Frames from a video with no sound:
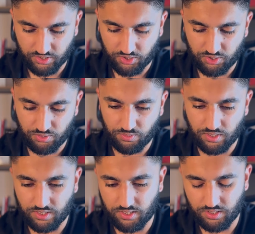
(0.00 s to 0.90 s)

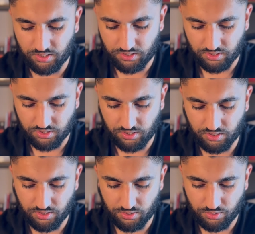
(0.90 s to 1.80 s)
QR
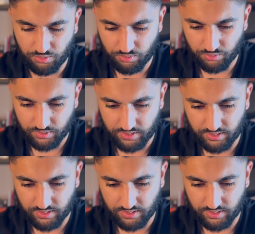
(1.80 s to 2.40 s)
code,